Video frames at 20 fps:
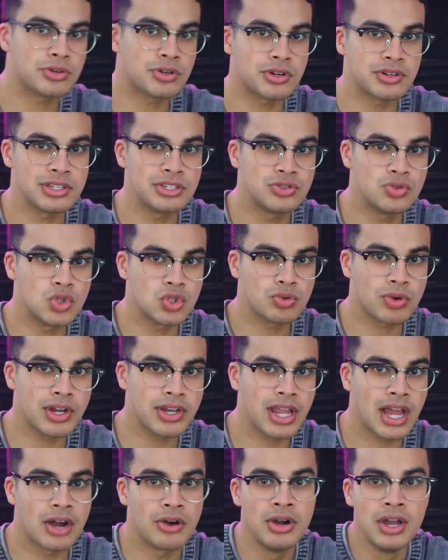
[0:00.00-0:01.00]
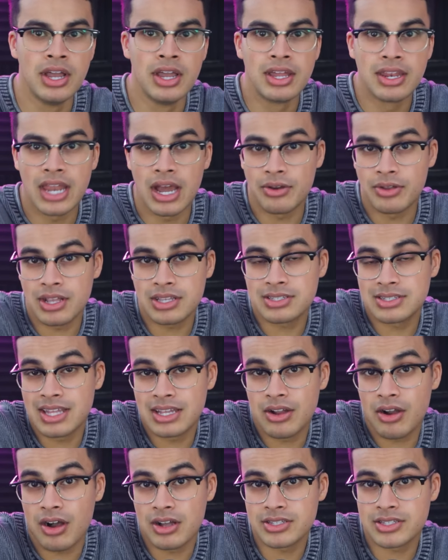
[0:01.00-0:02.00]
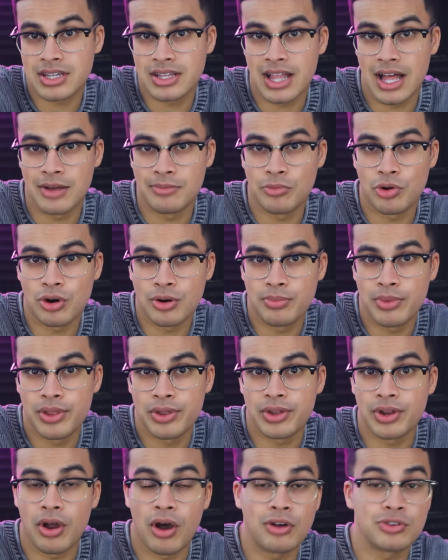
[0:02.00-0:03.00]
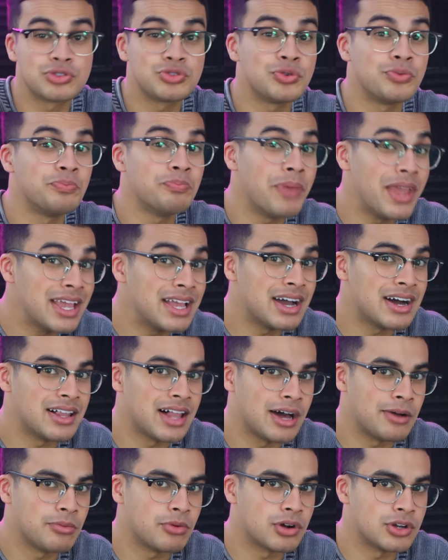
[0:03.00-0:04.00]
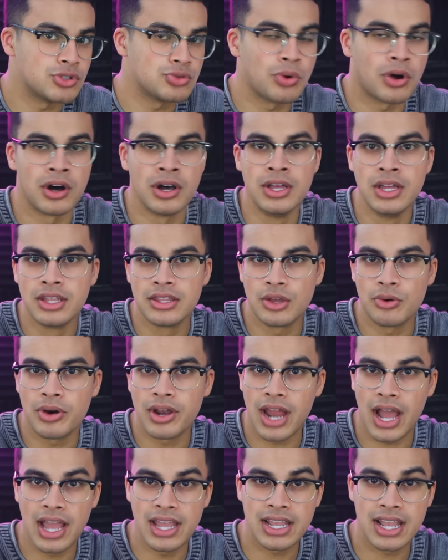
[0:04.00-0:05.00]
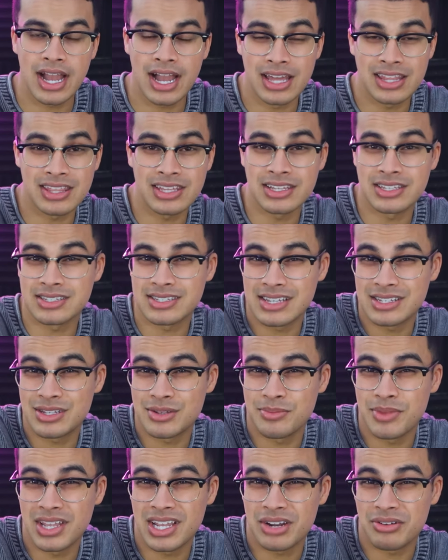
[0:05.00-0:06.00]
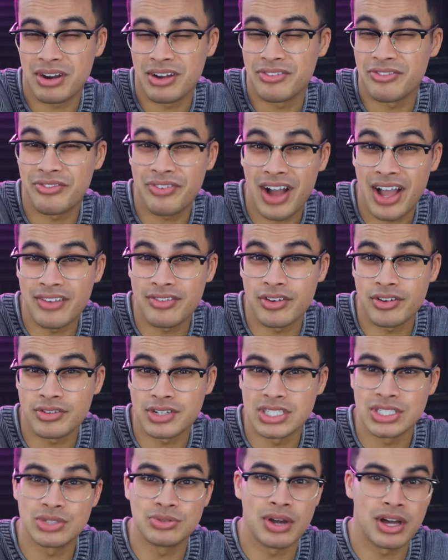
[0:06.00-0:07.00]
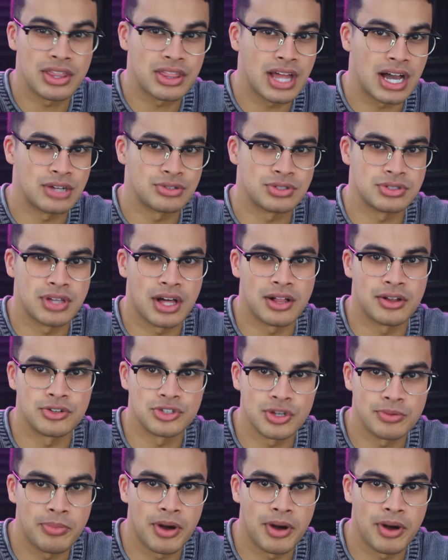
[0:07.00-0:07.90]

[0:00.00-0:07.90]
currently doing right now. Now, yes, they cost a lot more, but you can also make a lot more as well. The one I got, I think, is set to make around $500 to $1,000 a